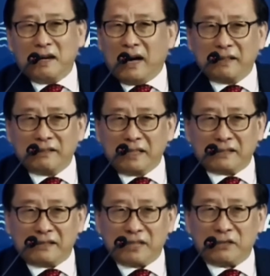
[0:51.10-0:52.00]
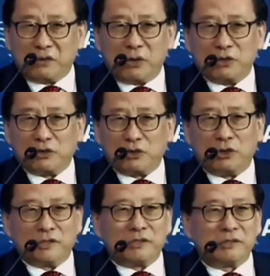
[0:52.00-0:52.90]
I think that's the wrong
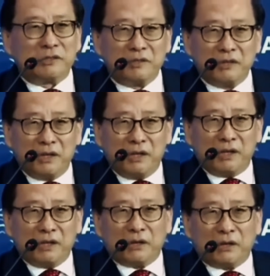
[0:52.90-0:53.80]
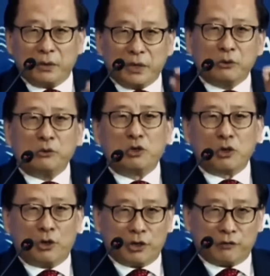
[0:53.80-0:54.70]
choice. The real
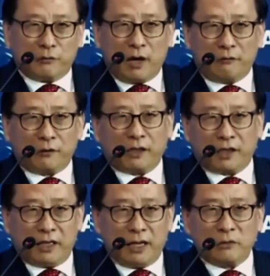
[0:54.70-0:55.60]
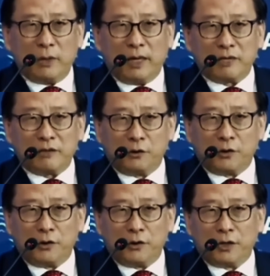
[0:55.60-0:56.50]
choice for Africa, as well as
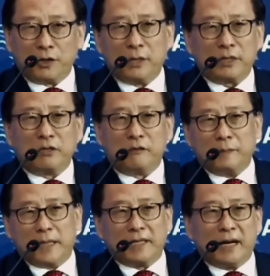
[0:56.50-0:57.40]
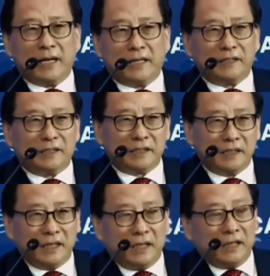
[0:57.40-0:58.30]
for the rest of mankind,
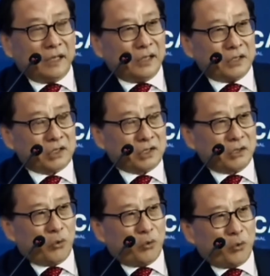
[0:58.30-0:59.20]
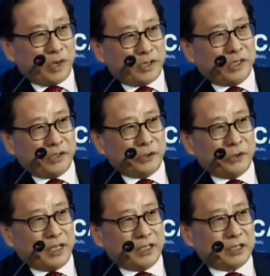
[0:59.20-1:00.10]
is whether the
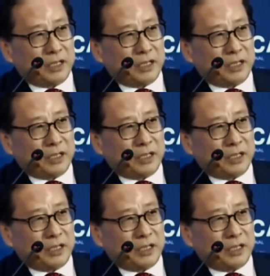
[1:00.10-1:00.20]
United